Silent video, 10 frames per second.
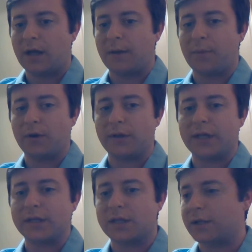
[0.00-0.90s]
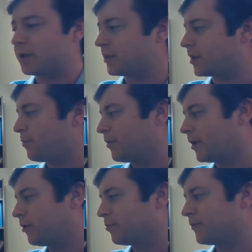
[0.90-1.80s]
A bar line is going to just
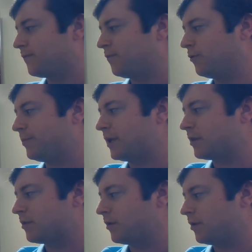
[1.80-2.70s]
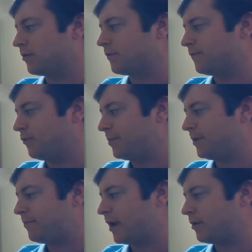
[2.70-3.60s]
separate groups of 4 beats. So here's a
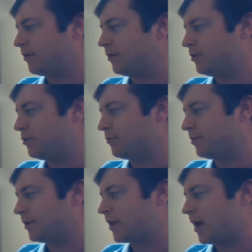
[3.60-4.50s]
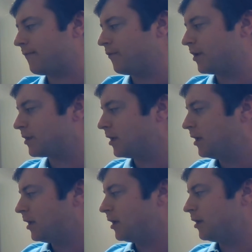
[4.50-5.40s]
4-beat pattern, 2 plus half rest.
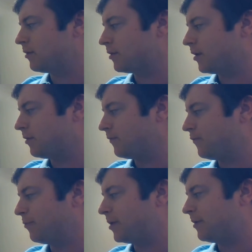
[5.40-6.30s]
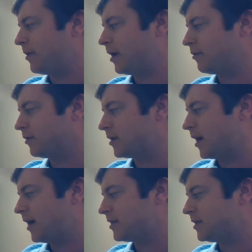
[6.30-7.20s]
Here's another 4-beat pattern,
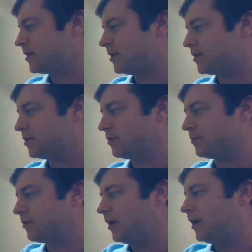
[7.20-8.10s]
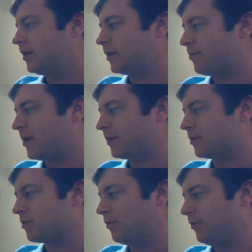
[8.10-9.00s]
ta, ti, ti, 2. Let's pat
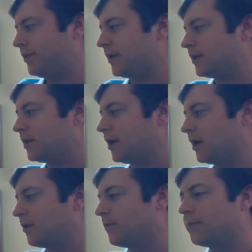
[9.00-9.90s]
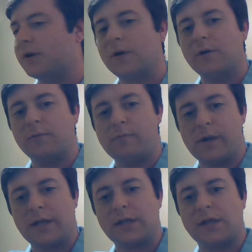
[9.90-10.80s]
this whole thing together.
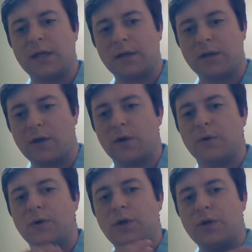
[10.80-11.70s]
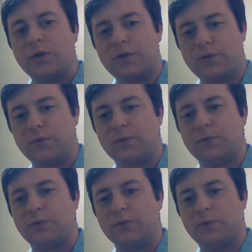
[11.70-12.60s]
Ready, set, go.
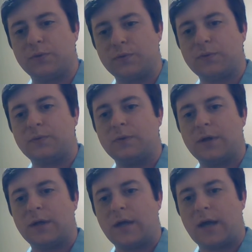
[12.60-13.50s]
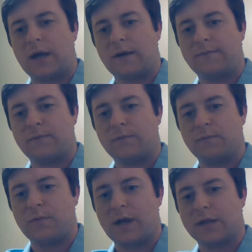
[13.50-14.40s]
2, half,
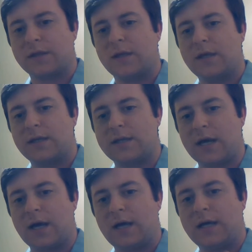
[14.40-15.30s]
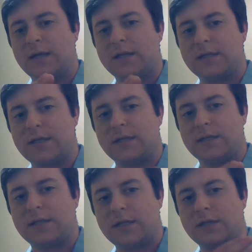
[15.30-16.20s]
rest, ta,
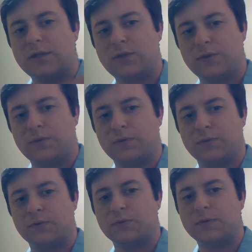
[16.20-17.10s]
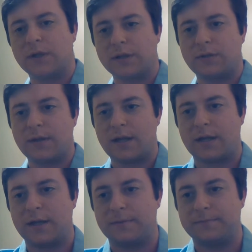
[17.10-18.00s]
ti, ti, 2. Let's do that
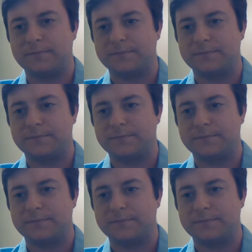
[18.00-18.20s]
again.